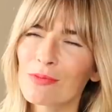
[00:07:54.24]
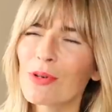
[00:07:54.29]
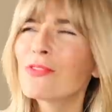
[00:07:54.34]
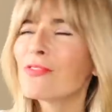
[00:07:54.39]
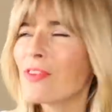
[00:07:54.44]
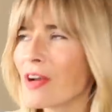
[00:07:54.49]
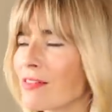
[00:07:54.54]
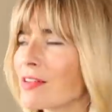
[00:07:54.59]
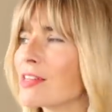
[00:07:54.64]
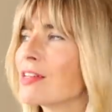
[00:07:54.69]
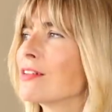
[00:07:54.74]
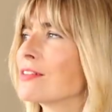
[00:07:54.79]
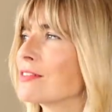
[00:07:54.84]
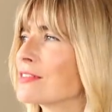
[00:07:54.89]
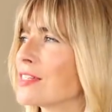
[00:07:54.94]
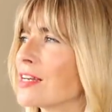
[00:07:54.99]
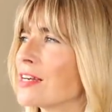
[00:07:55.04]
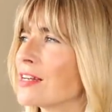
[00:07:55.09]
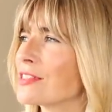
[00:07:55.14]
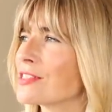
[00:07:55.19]
Well, very
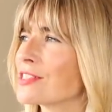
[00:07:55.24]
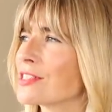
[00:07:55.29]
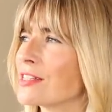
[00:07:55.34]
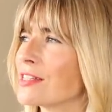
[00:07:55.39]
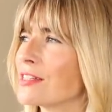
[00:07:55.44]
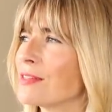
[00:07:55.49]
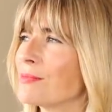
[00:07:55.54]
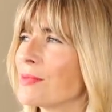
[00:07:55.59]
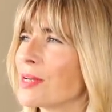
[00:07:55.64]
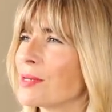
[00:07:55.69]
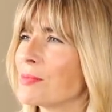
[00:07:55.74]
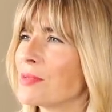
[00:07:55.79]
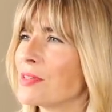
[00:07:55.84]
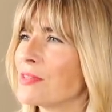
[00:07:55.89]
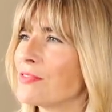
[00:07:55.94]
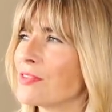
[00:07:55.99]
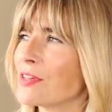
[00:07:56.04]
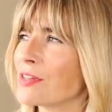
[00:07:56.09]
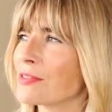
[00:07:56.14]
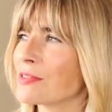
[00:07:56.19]
odd actually. It made me
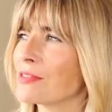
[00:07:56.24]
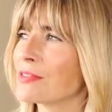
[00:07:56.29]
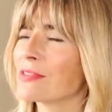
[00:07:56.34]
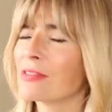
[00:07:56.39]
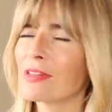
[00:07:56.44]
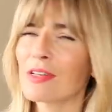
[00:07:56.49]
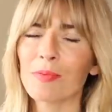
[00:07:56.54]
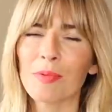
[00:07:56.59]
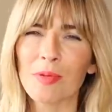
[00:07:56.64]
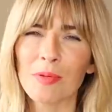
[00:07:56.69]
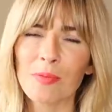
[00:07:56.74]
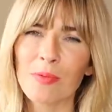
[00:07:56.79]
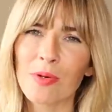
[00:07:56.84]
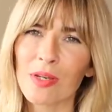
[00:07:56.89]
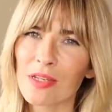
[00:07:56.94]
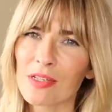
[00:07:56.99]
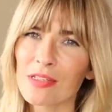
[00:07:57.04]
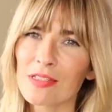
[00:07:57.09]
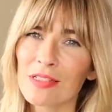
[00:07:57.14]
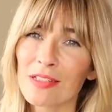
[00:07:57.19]
feel a bit
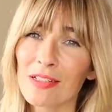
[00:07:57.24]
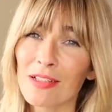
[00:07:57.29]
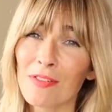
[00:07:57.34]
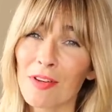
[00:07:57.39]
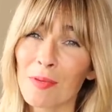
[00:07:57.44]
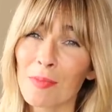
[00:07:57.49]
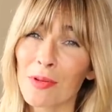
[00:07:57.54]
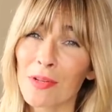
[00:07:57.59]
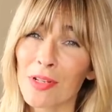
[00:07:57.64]
weird, if I'm